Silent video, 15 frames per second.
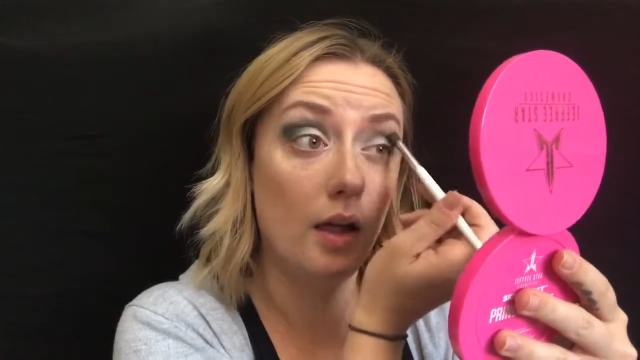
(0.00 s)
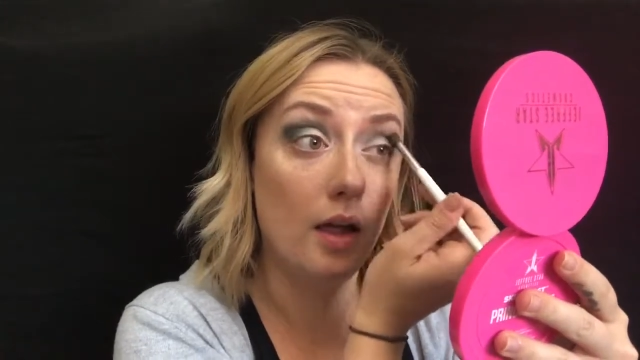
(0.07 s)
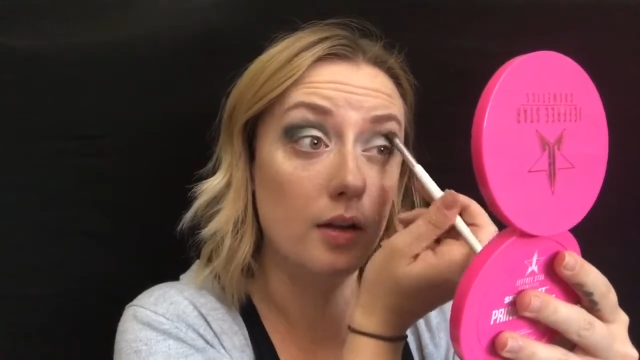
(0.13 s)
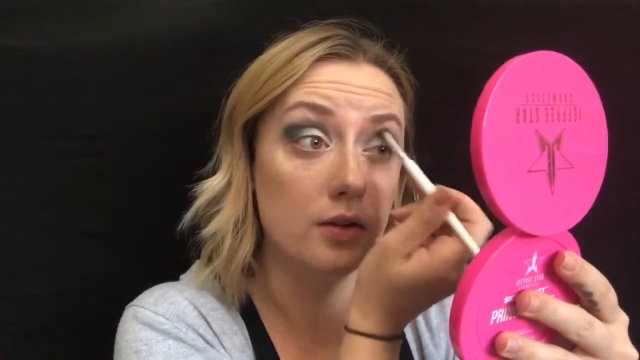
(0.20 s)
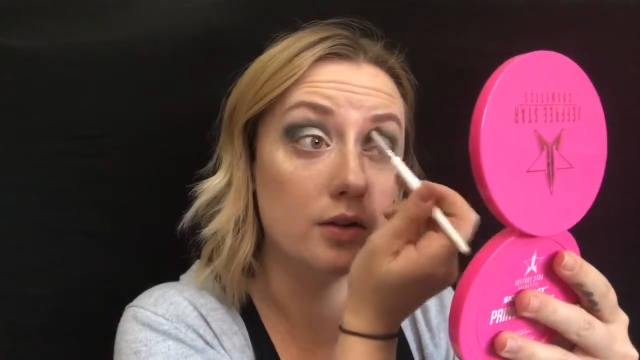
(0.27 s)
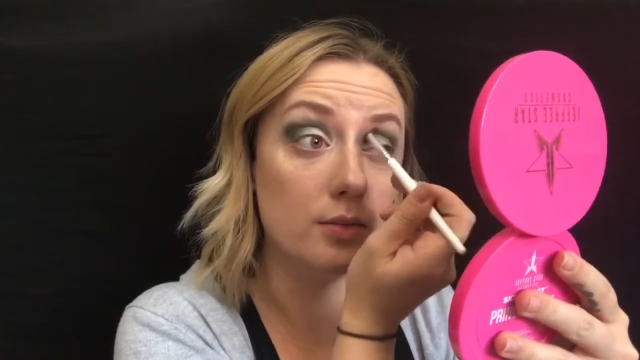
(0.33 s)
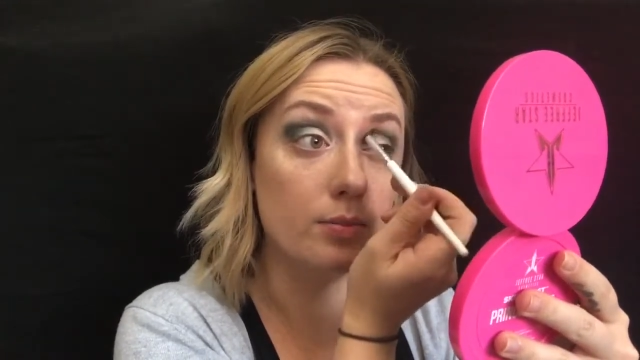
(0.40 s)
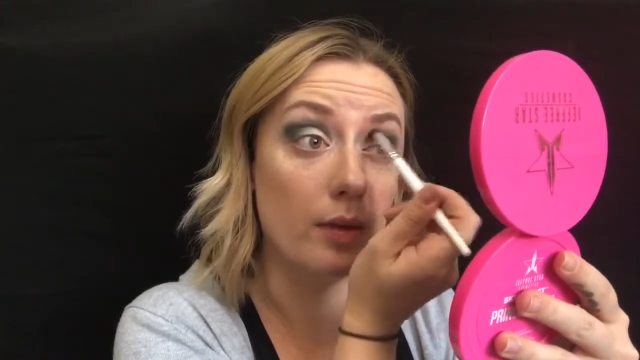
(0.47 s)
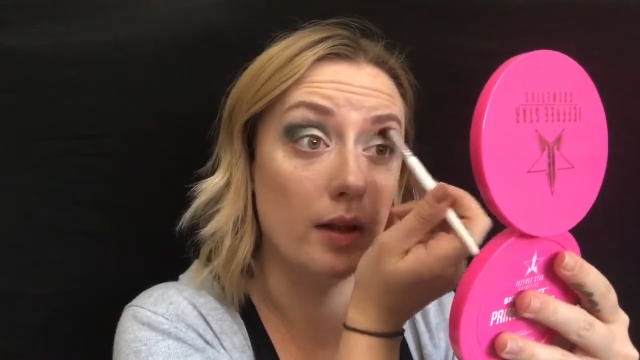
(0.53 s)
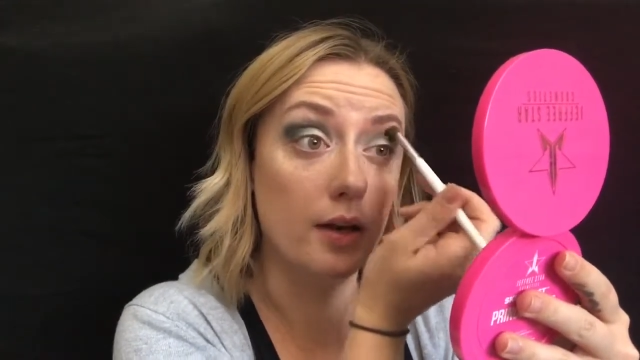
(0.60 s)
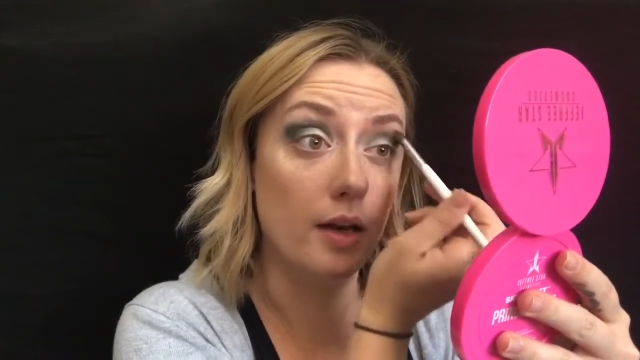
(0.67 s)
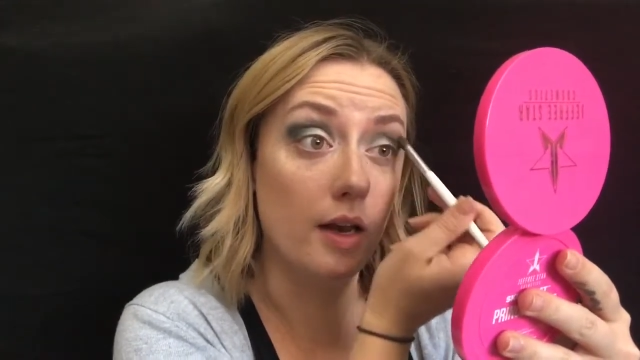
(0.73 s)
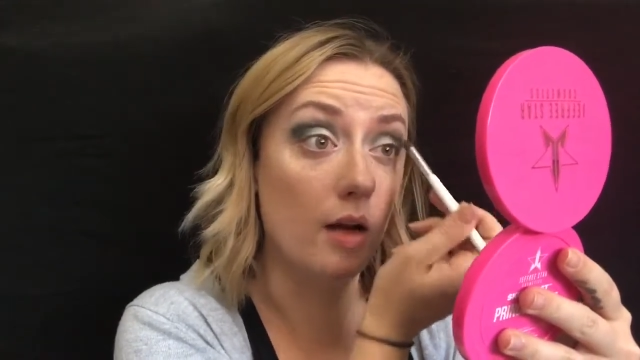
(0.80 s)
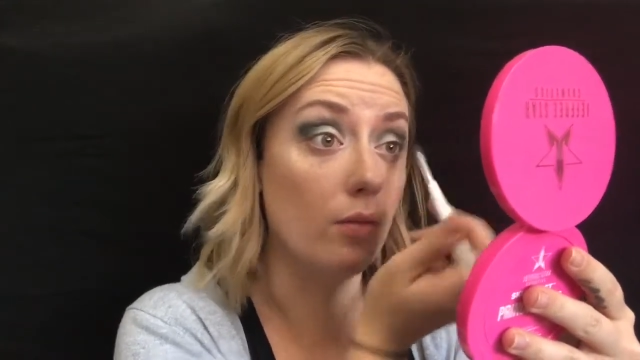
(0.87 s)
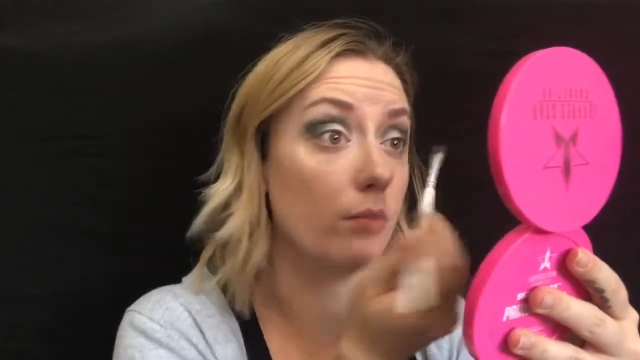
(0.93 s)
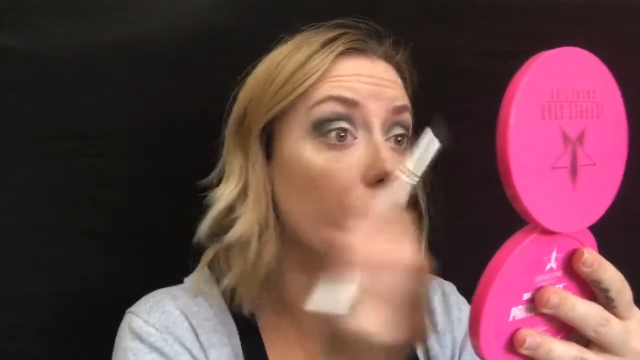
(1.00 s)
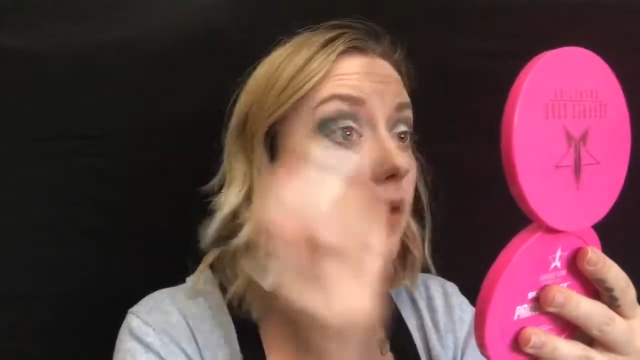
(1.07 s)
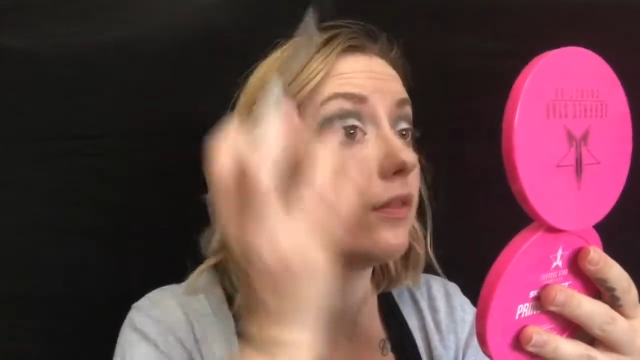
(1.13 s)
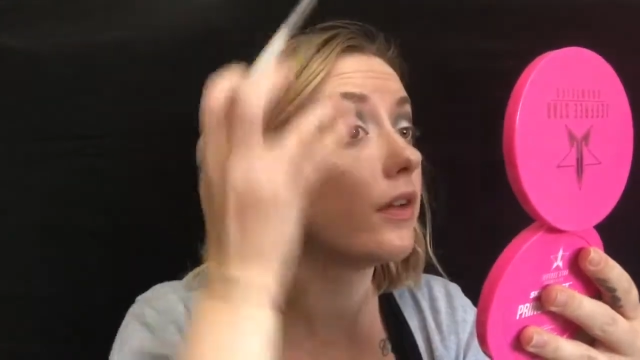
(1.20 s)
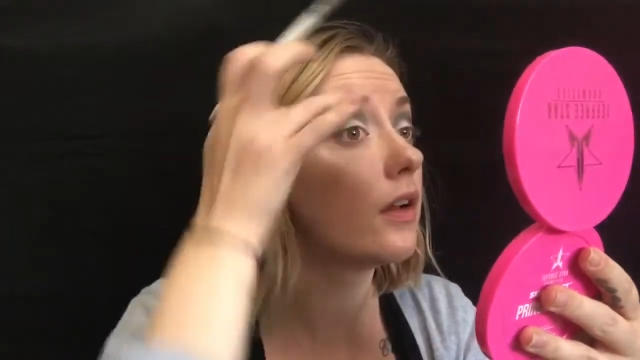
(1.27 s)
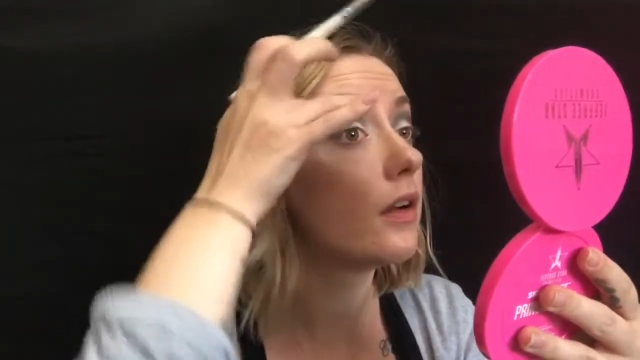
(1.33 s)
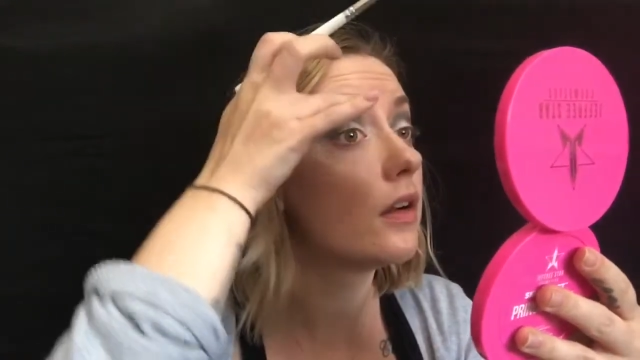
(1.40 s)
and just blend it out with
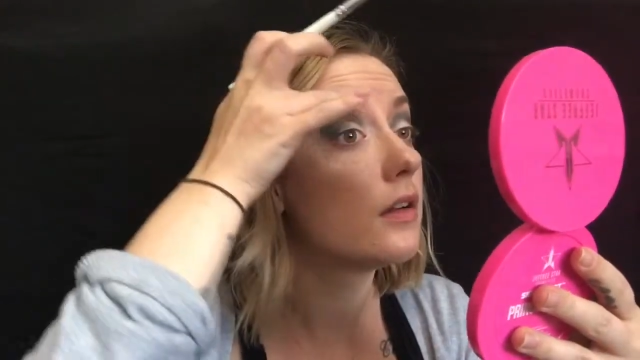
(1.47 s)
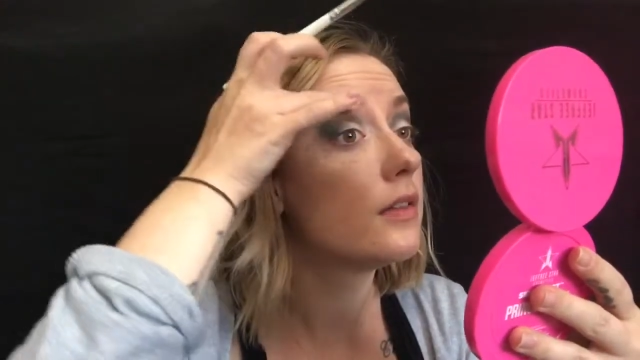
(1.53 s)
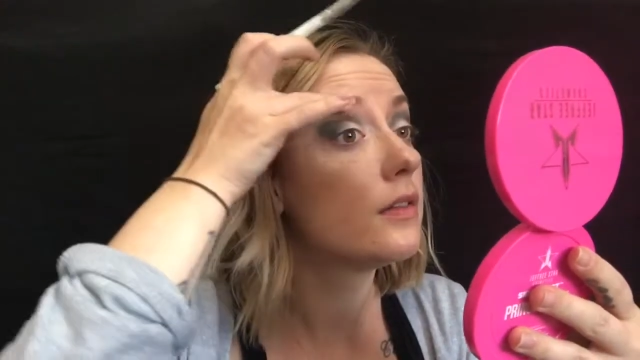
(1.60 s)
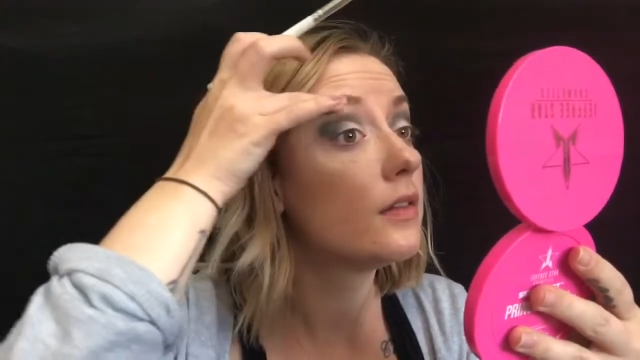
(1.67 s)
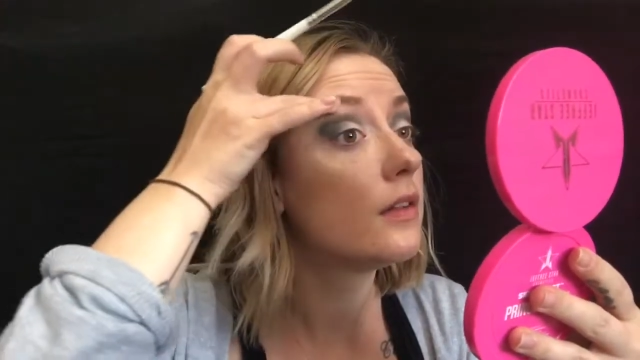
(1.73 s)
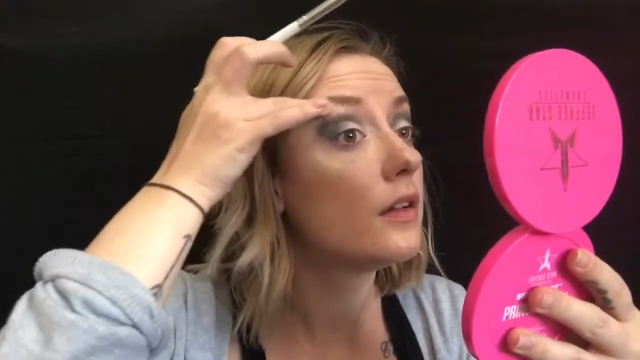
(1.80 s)
my finger.